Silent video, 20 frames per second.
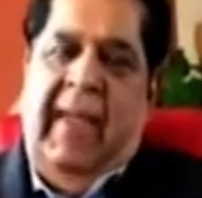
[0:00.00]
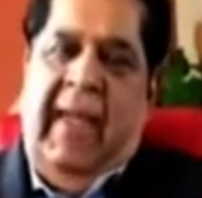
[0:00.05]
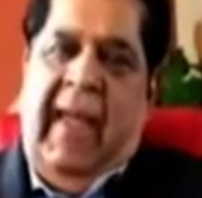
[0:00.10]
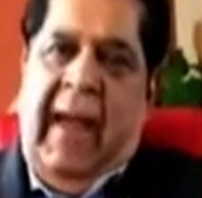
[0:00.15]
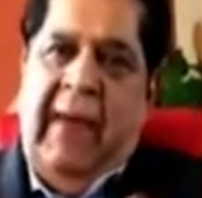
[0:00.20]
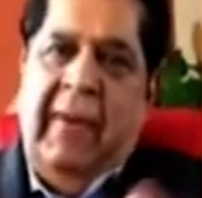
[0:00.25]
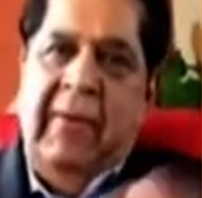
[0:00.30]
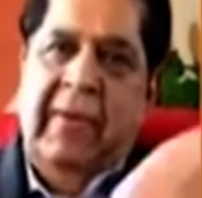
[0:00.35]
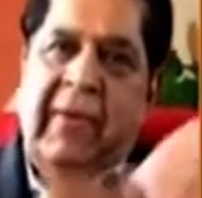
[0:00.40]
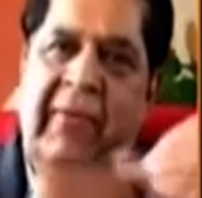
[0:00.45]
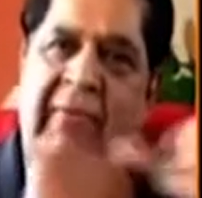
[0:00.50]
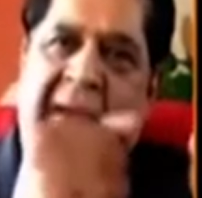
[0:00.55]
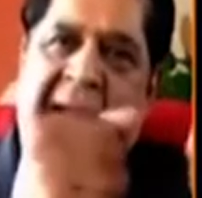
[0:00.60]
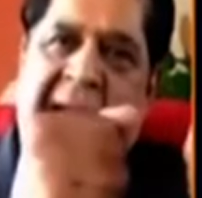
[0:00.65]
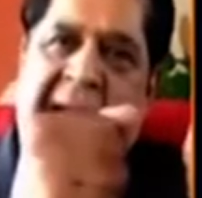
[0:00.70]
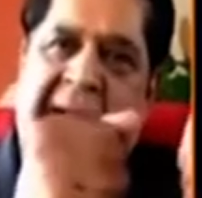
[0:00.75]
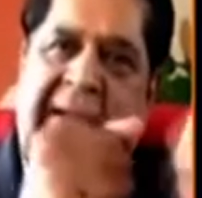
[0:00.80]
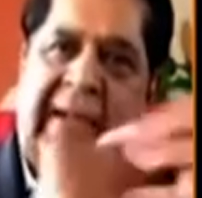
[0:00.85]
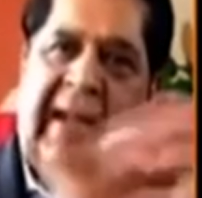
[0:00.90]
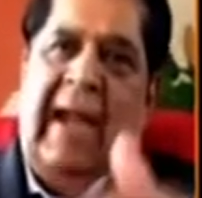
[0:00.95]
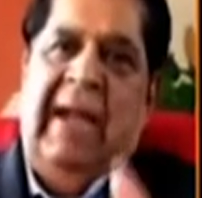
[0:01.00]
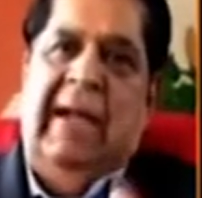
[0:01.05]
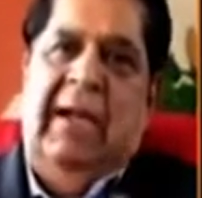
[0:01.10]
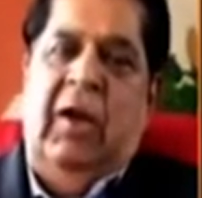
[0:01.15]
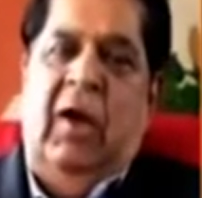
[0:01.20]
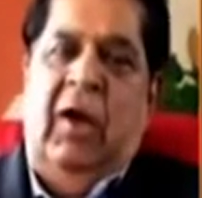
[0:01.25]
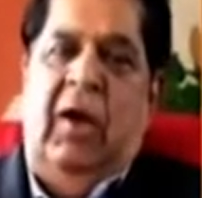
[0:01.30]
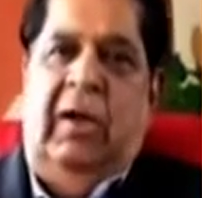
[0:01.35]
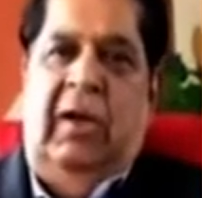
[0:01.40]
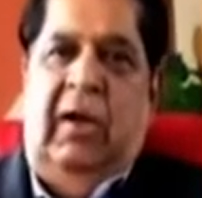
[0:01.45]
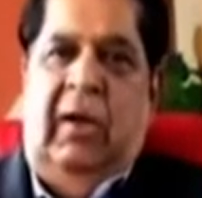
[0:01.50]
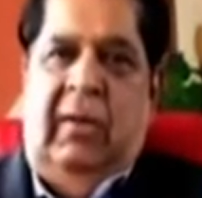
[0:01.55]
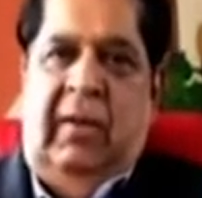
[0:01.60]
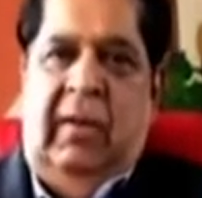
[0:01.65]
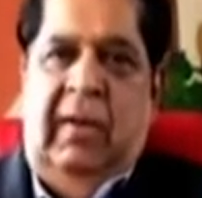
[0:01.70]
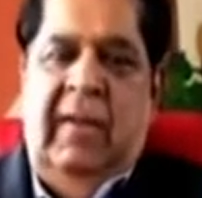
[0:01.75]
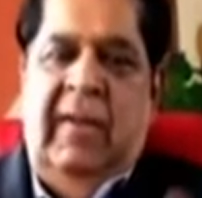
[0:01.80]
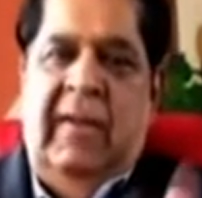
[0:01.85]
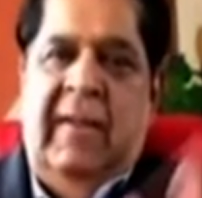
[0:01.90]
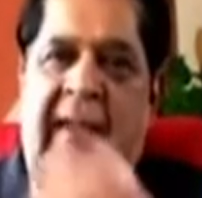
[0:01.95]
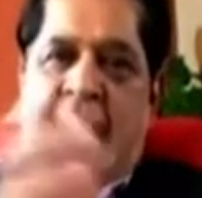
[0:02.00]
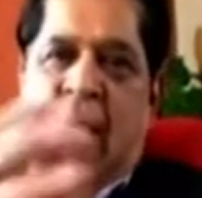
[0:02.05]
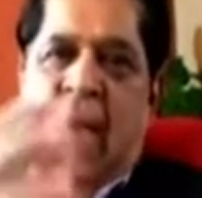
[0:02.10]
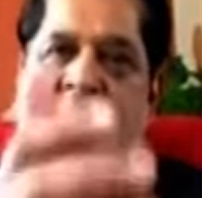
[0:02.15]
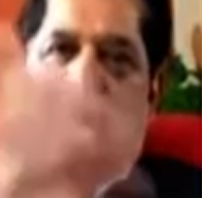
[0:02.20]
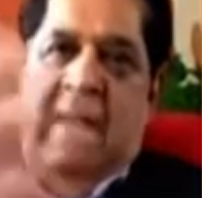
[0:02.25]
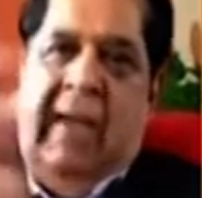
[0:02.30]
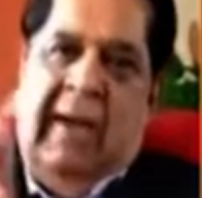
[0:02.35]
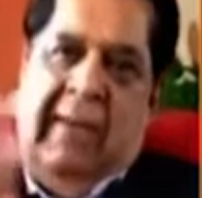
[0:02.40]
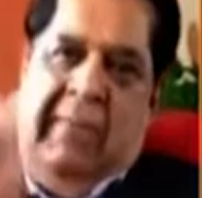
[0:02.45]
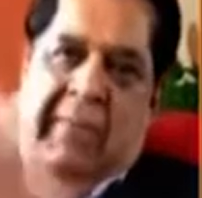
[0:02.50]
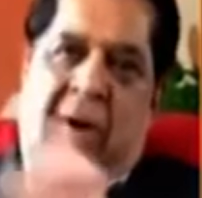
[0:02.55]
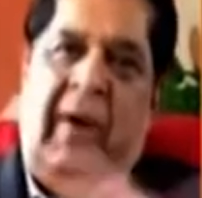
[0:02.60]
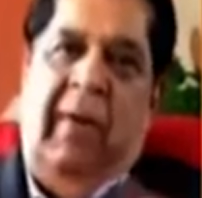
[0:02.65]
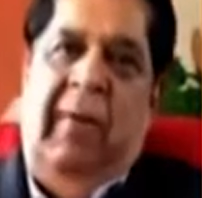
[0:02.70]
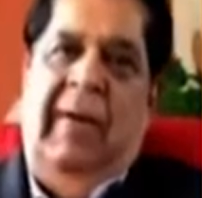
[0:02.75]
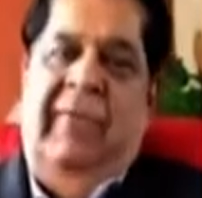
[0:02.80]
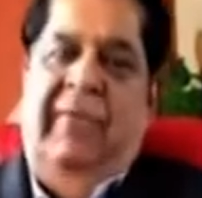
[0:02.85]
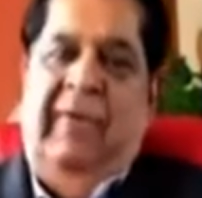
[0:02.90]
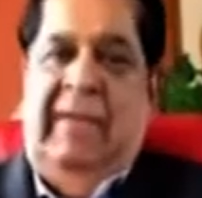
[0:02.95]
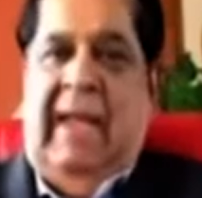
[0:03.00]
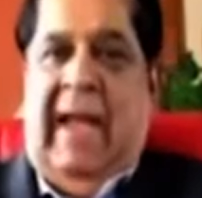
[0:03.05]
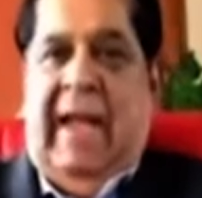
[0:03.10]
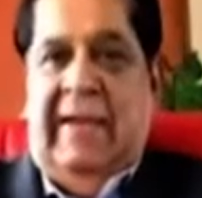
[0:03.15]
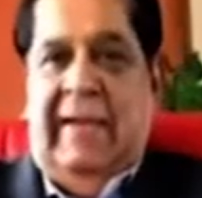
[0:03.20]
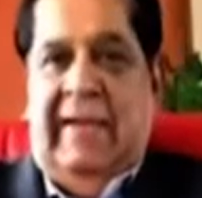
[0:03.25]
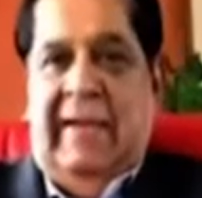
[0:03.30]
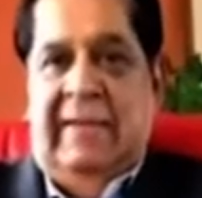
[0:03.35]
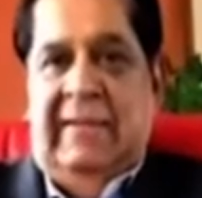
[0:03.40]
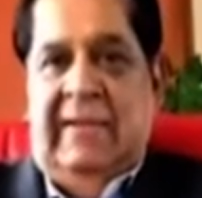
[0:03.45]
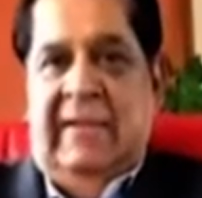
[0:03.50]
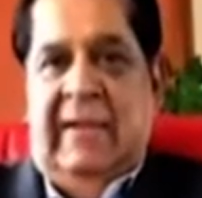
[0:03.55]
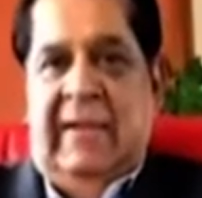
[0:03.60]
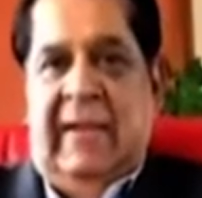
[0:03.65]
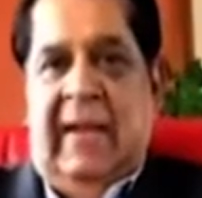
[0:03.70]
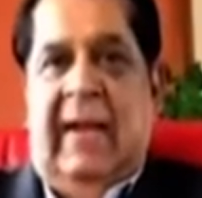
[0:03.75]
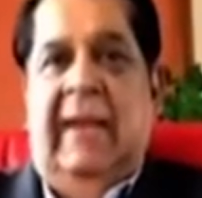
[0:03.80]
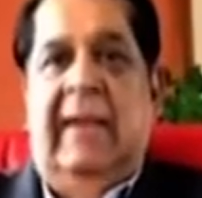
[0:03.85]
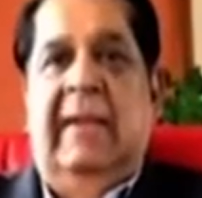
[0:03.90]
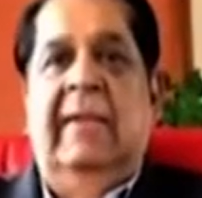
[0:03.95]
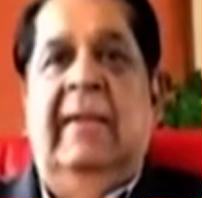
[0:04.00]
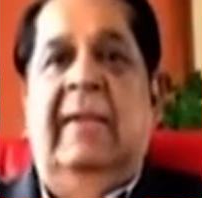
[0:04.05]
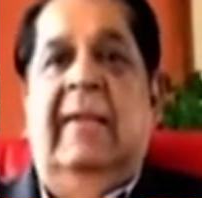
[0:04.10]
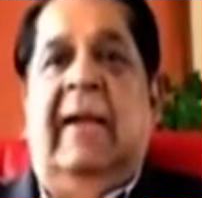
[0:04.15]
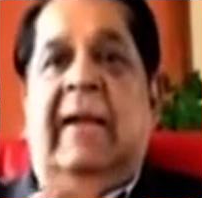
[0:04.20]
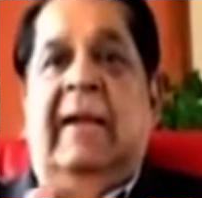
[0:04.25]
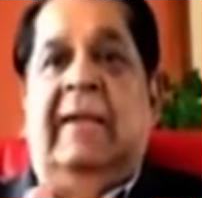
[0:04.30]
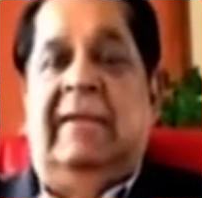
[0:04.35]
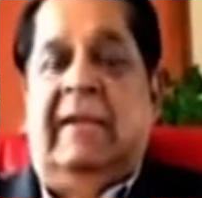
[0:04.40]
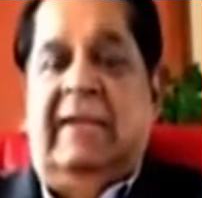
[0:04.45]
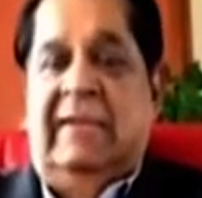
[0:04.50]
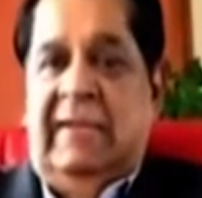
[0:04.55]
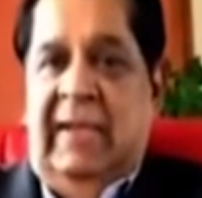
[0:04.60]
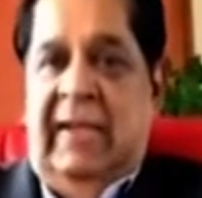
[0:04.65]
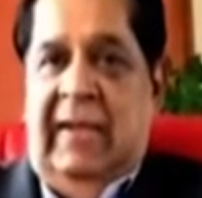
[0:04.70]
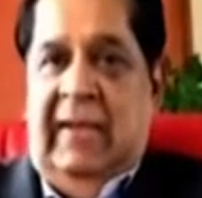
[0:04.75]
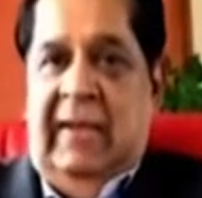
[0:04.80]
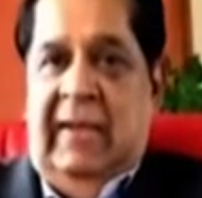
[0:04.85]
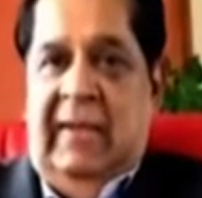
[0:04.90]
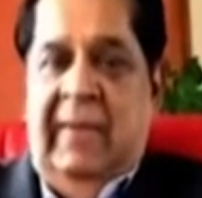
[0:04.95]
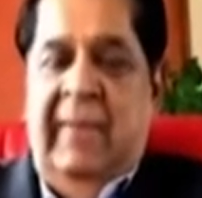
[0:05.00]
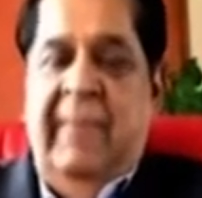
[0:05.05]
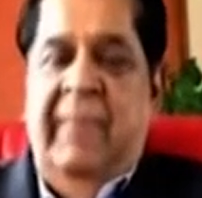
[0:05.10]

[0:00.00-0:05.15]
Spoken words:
And it was a very tight lockdown. And probably for that reason, it succeeded.